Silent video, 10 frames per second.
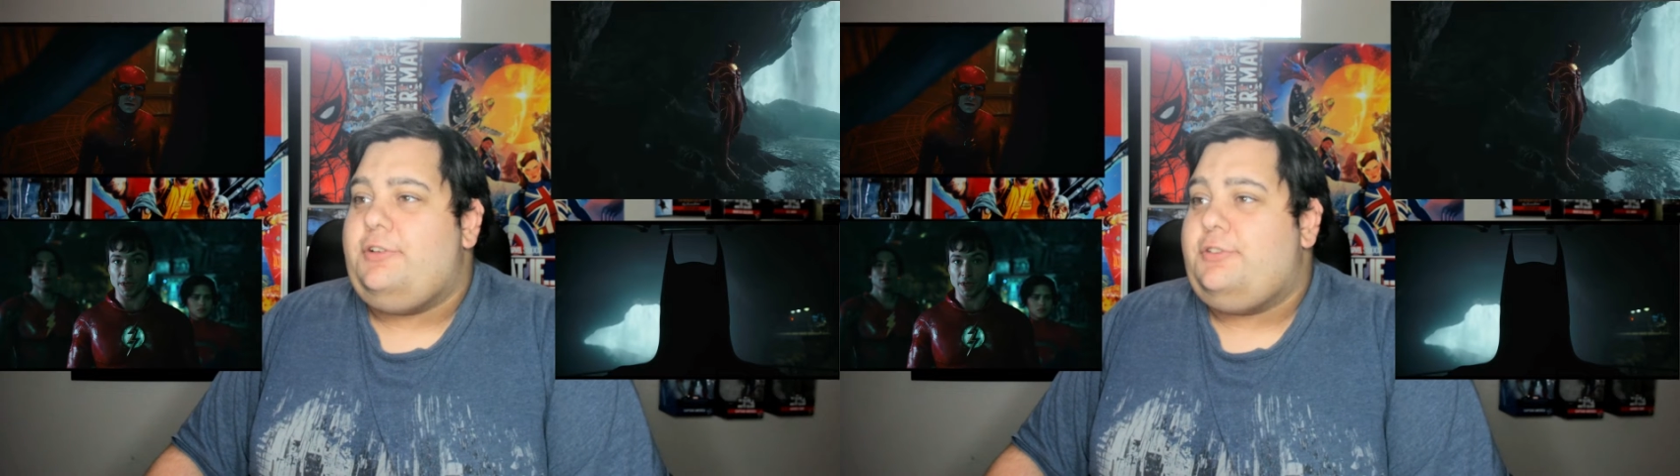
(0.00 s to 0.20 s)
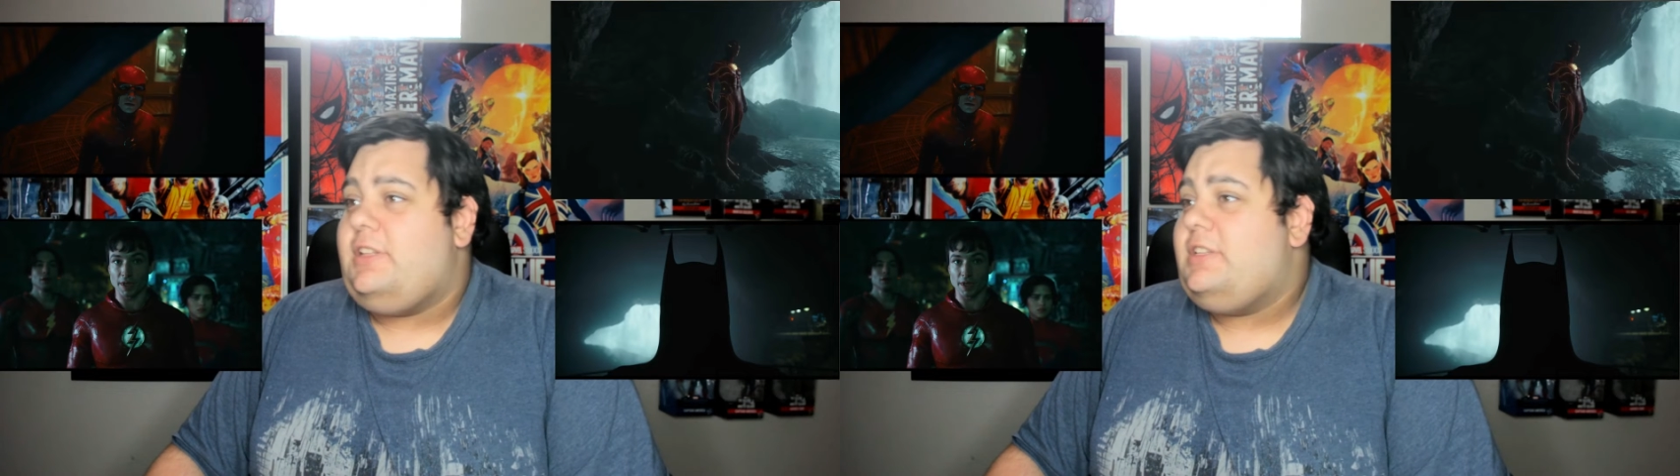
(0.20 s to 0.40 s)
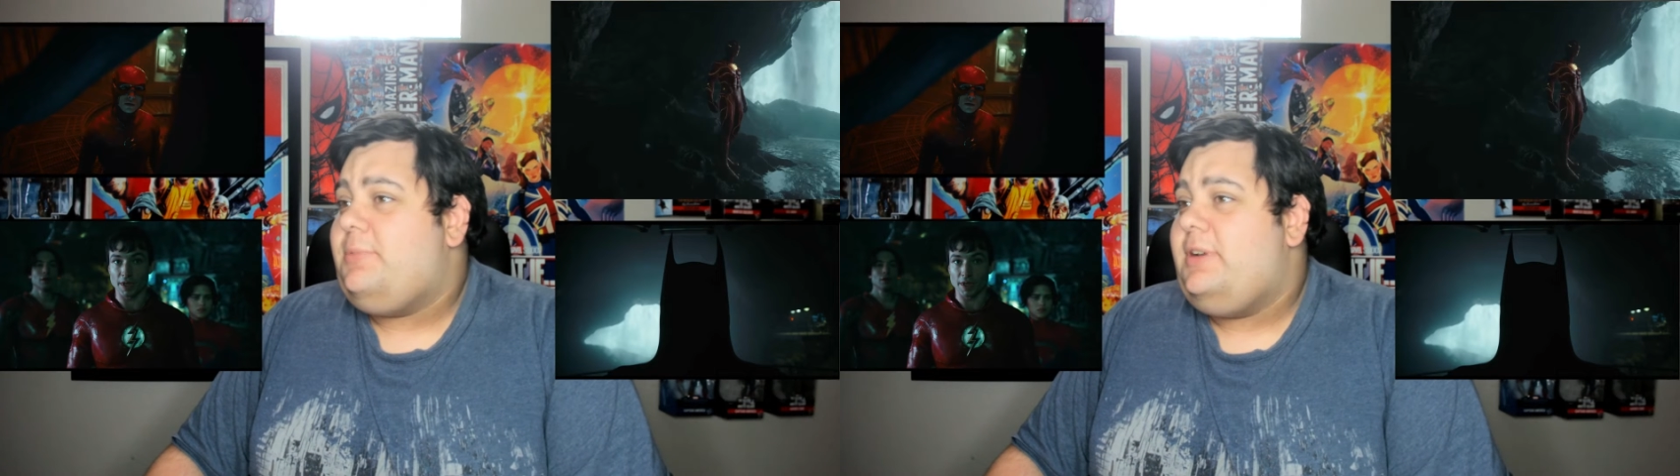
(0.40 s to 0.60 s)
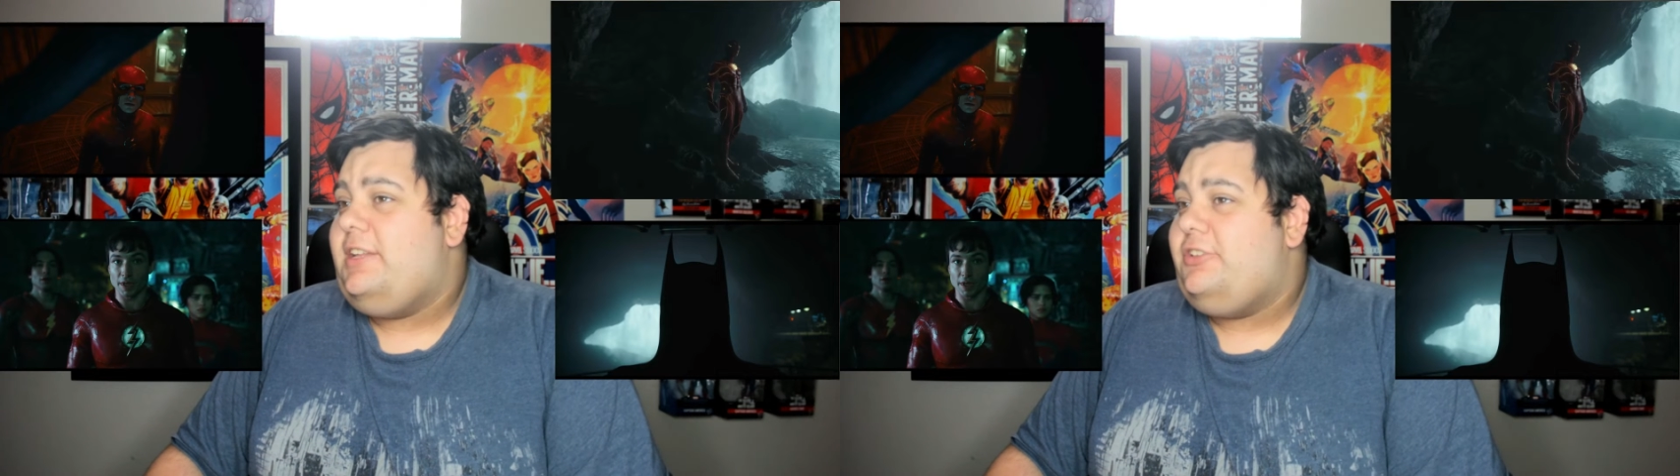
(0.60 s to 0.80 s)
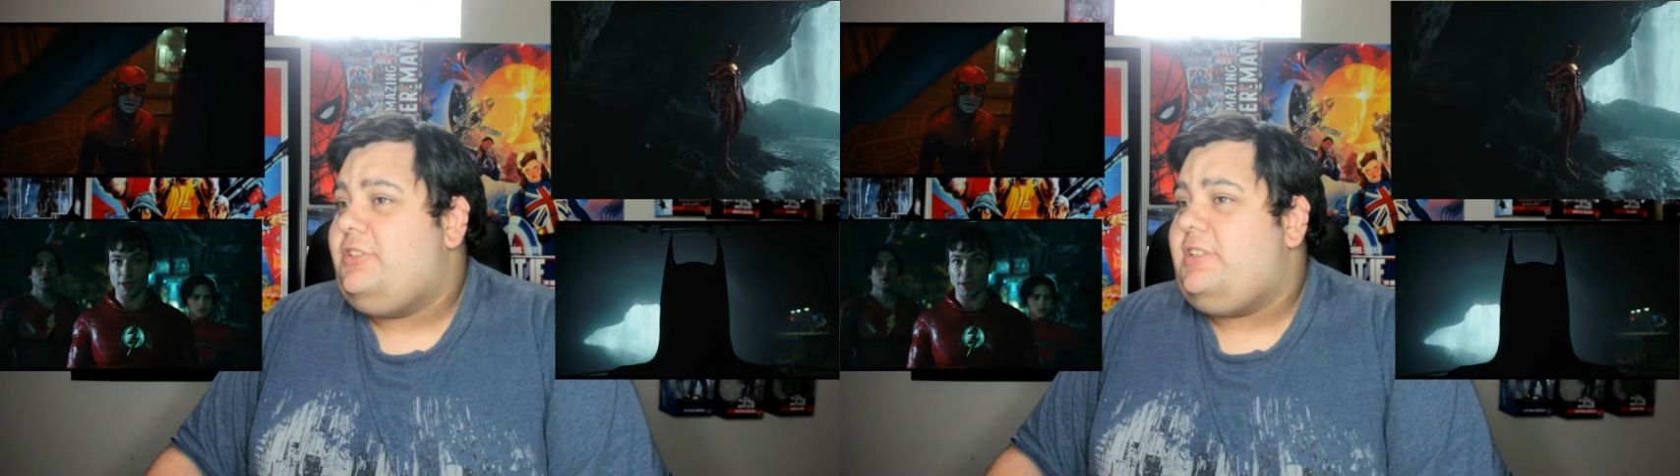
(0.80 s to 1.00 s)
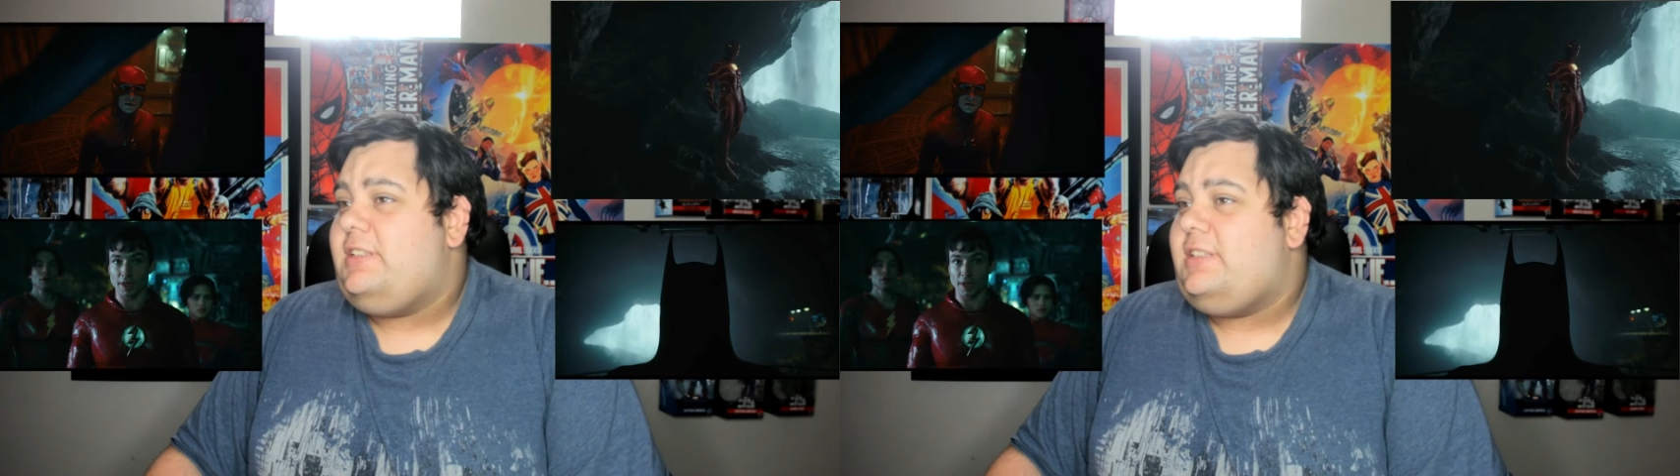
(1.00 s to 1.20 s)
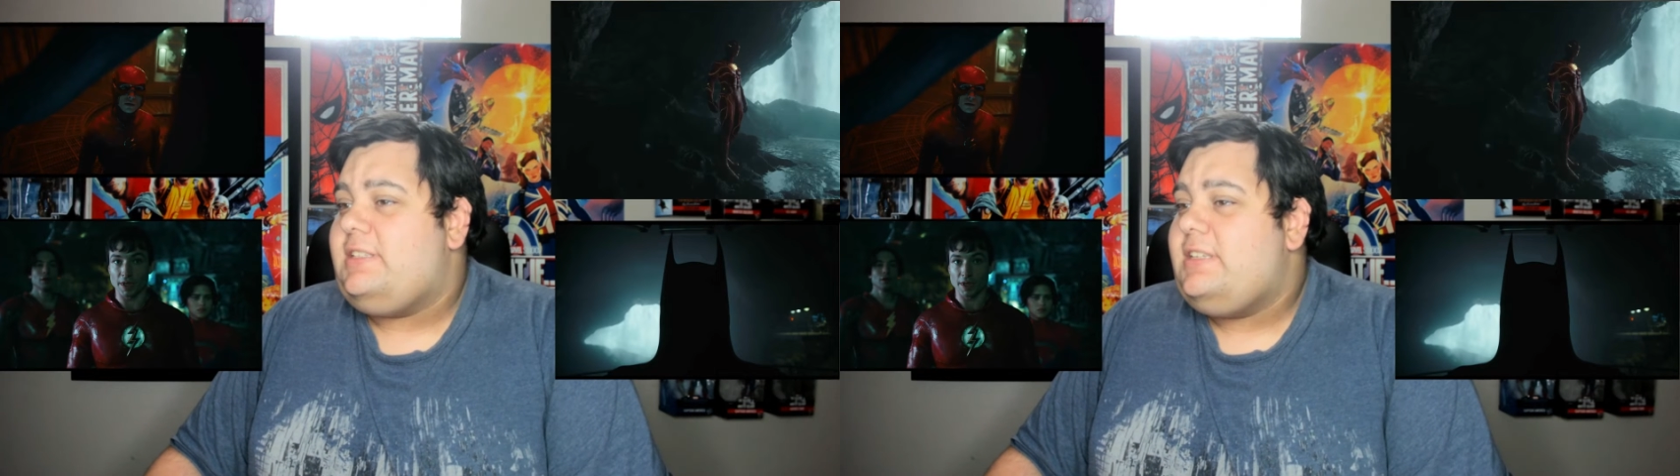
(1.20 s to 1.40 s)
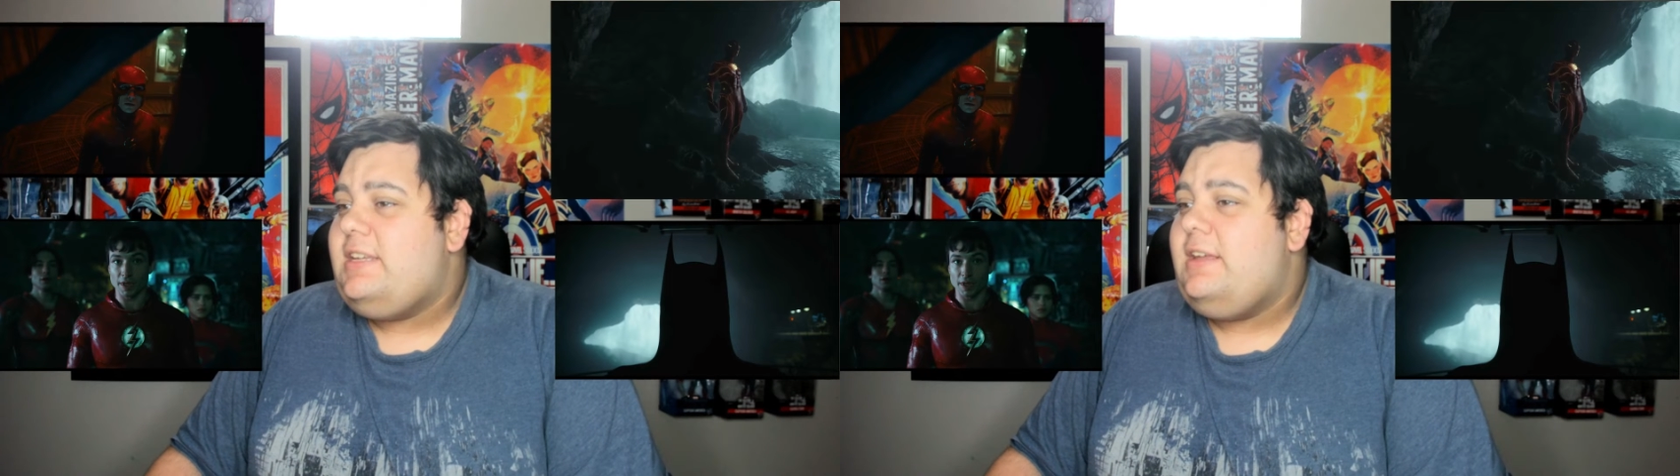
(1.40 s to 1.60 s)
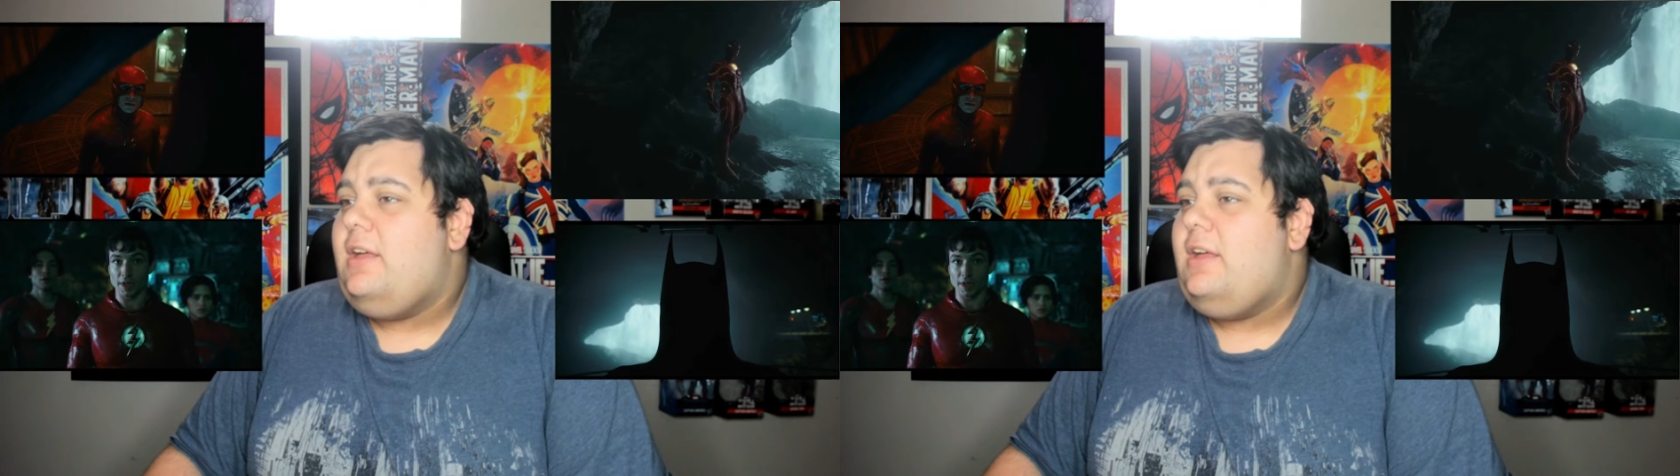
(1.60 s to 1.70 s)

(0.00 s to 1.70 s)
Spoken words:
So that's pretty interesting to see